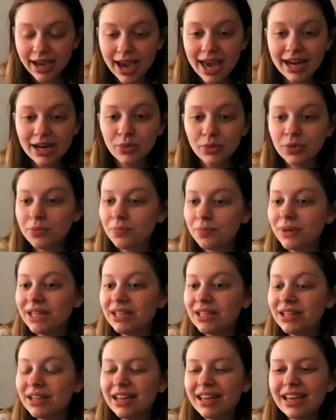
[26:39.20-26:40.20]
And it would
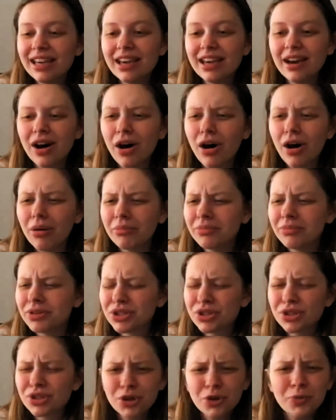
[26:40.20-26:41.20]
be
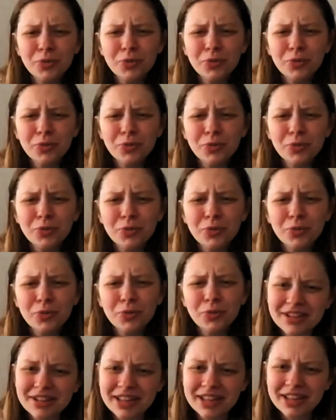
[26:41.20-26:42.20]
stupid to
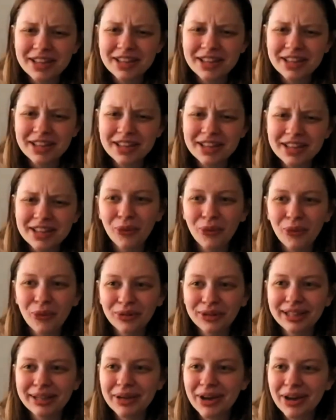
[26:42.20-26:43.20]
think that they
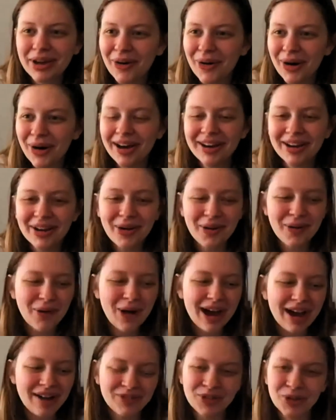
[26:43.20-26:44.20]
only go
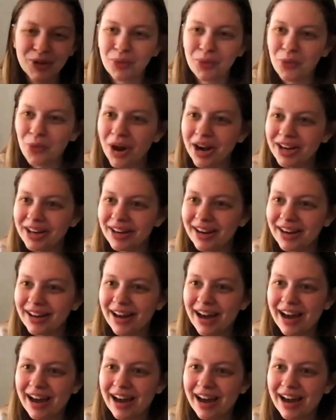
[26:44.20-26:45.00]
after one